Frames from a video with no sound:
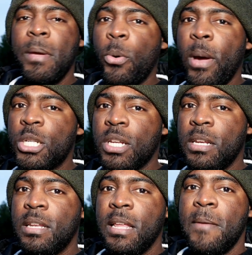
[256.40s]
my
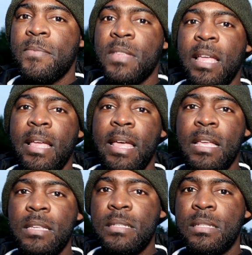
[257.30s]
question
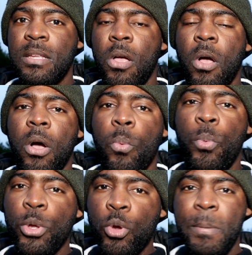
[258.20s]
is,
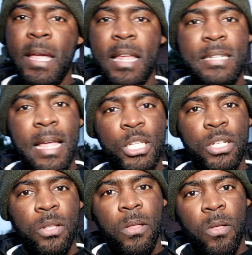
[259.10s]
will you be
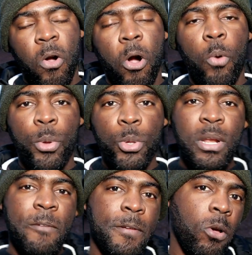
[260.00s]
intentional, or will you
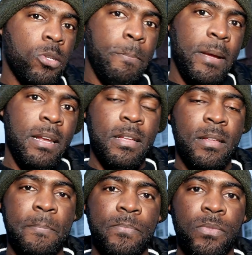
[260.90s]
live in autopilot?
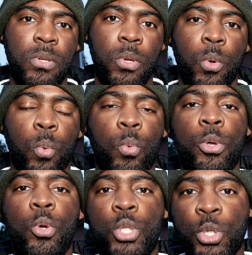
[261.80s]

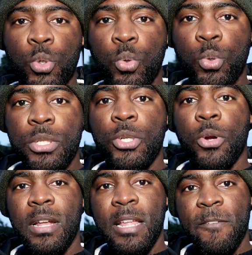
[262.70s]
Will you choose
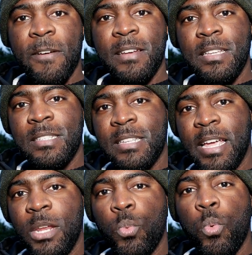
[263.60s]
your life and
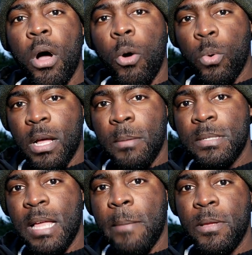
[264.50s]
design what
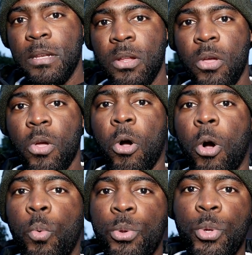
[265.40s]
outcomes happen,
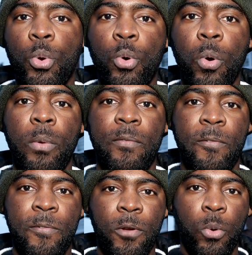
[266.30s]
or will you go with the
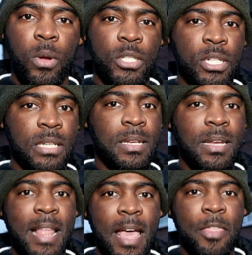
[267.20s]
flow and just
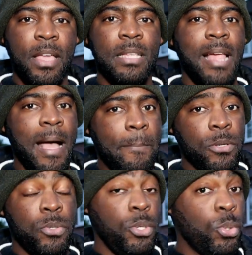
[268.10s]
let things
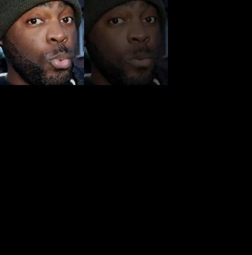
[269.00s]
happen to you?